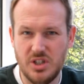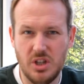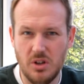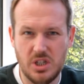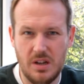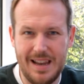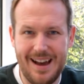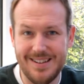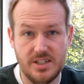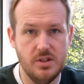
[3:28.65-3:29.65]
It's not too
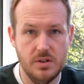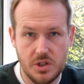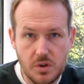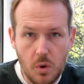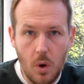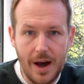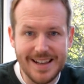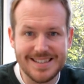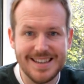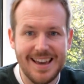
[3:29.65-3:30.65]
loud, it's not too
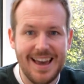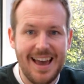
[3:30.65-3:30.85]
quiet,